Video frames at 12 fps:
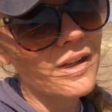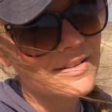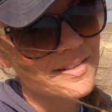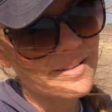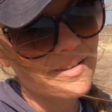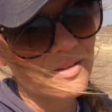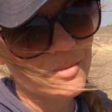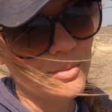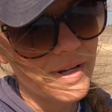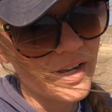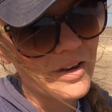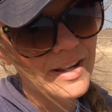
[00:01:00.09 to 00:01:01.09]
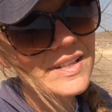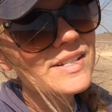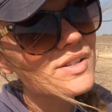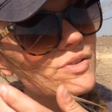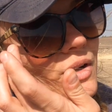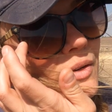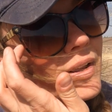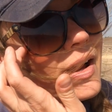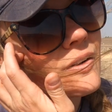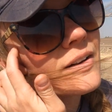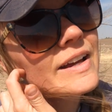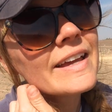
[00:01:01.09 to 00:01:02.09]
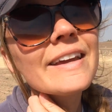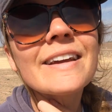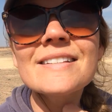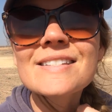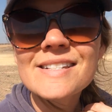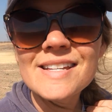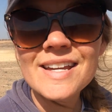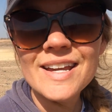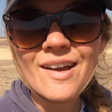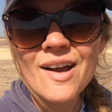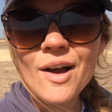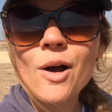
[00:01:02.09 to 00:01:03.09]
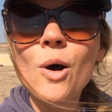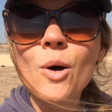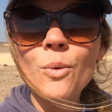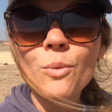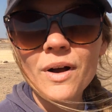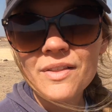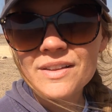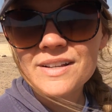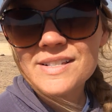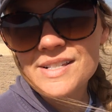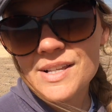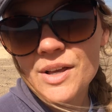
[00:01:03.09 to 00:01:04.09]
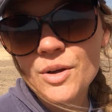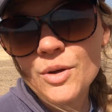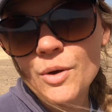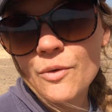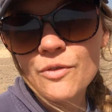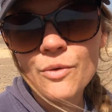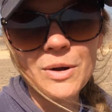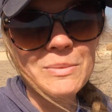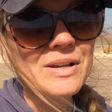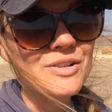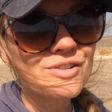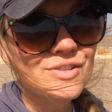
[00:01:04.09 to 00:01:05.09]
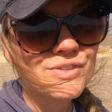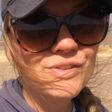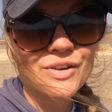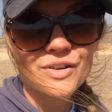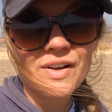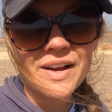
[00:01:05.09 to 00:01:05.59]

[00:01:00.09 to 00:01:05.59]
but when Eric gets the drone out, he can see what these formations look